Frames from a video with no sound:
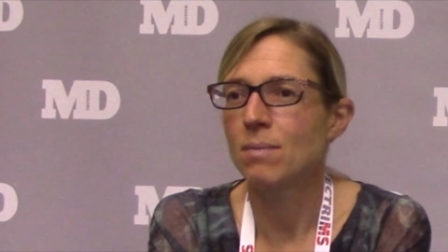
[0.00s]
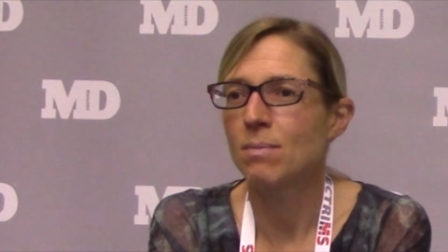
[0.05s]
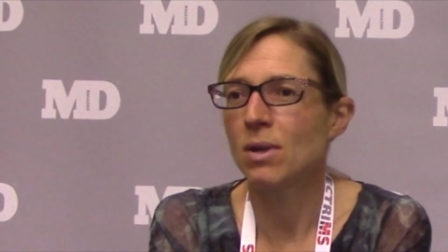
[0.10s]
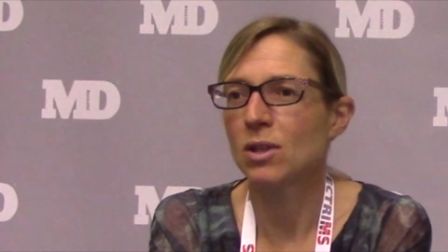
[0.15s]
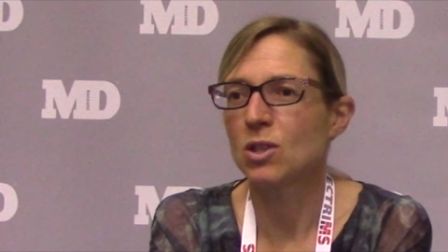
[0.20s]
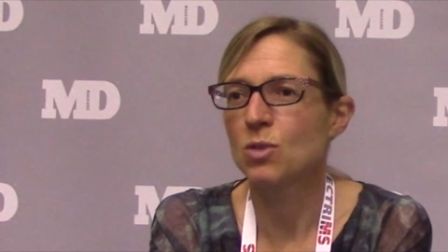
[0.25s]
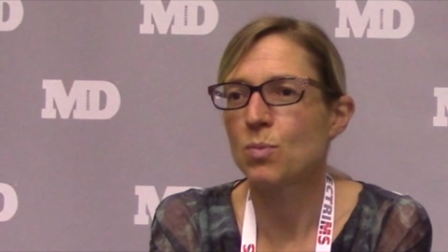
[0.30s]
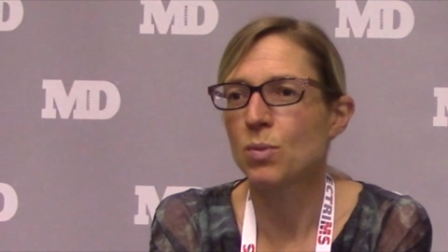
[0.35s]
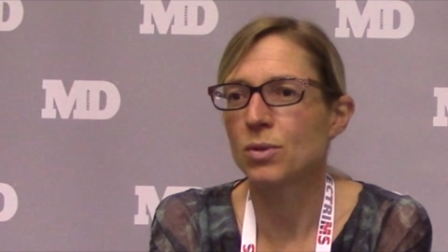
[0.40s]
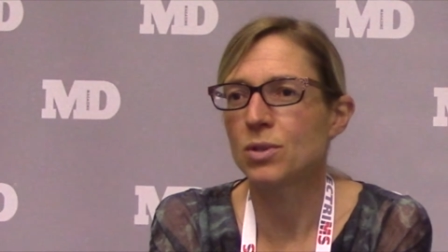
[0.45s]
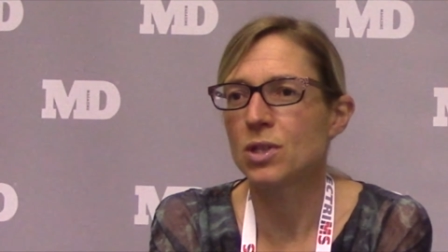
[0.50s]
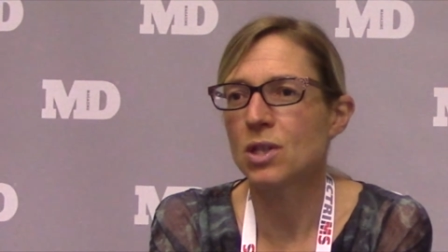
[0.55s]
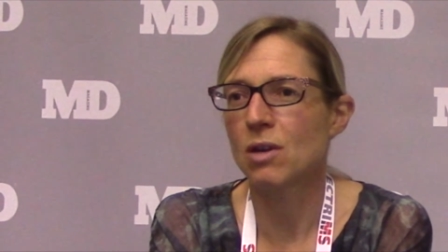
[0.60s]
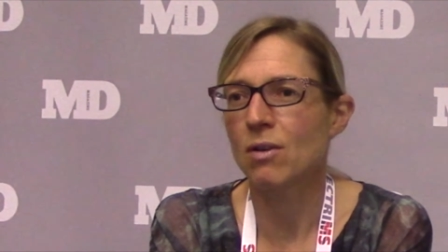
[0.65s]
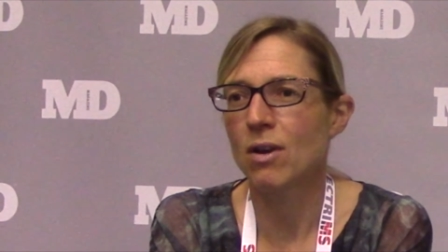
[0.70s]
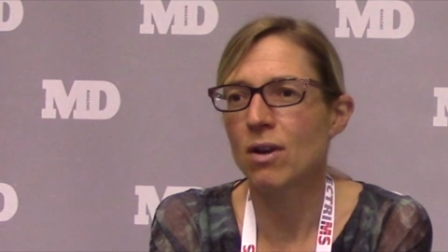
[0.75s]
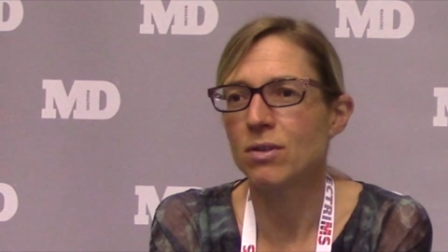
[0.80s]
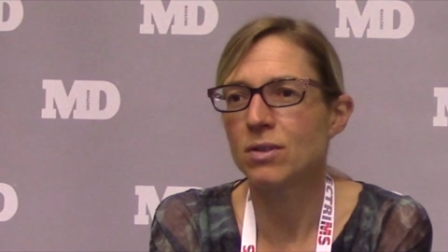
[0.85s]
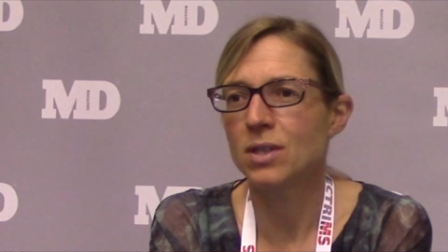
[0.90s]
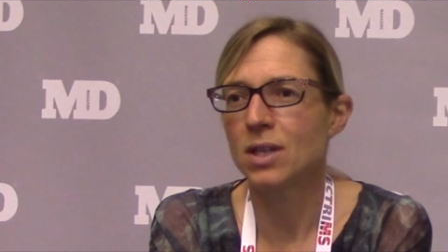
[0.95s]
in multiple
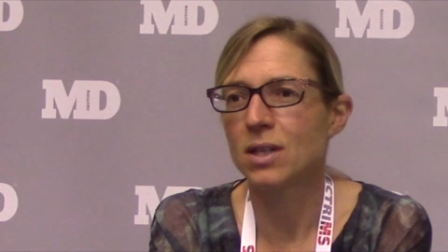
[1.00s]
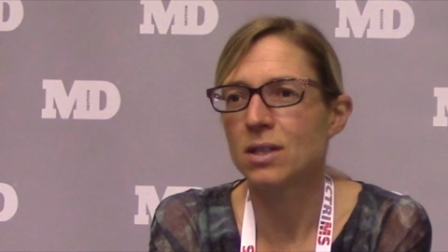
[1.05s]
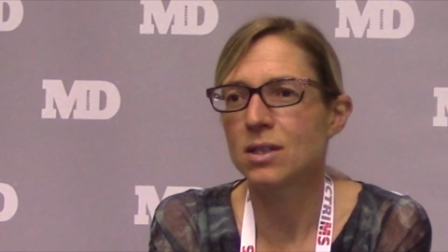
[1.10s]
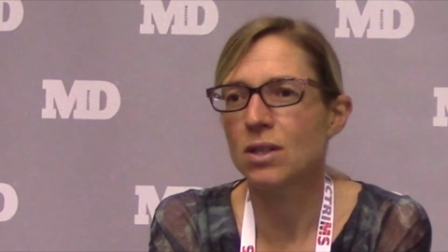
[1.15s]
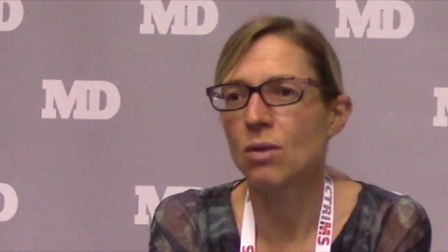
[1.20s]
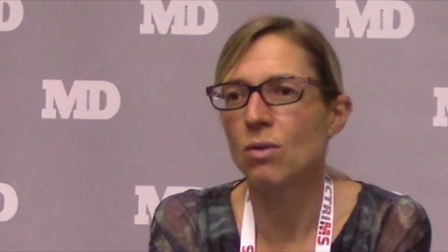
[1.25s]
sclerosis,